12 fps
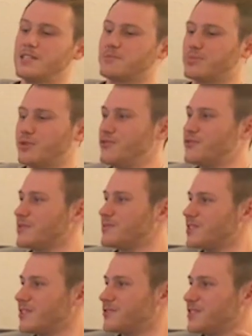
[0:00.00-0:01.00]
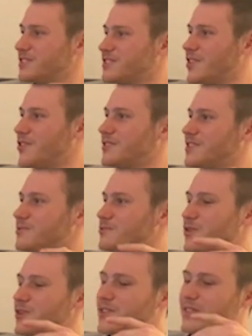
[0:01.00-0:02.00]
he's proven himself. He's shown he's
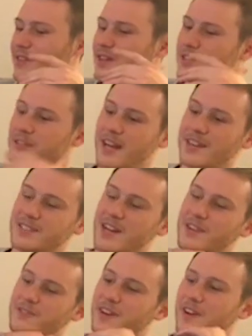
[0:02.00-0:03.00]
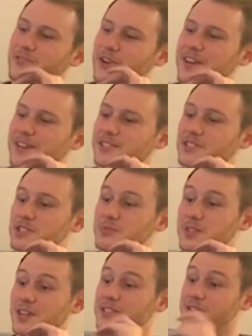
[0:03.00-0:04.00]
worth that top 5 ranking
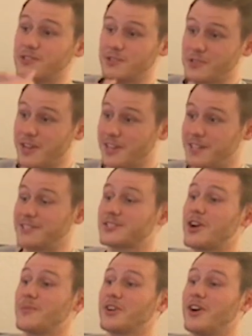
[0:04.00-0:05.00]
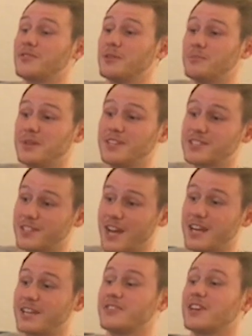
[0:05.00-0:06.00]
just because you said he's coming off the bench,
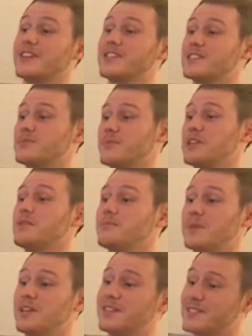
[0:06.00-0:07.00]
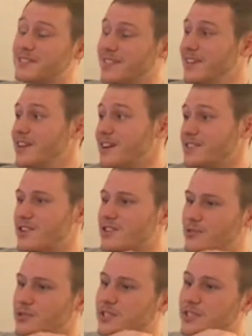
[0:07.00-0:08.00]
not even getting as many minutes as
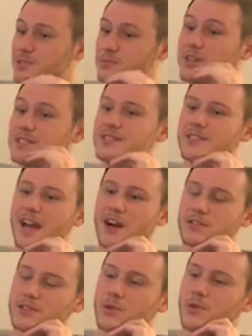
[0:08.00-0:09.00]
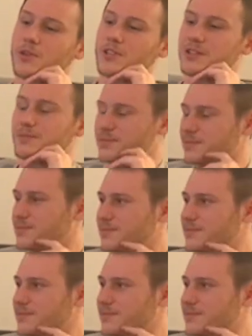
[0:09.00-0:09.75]
other rookies, plus he's outscoring them.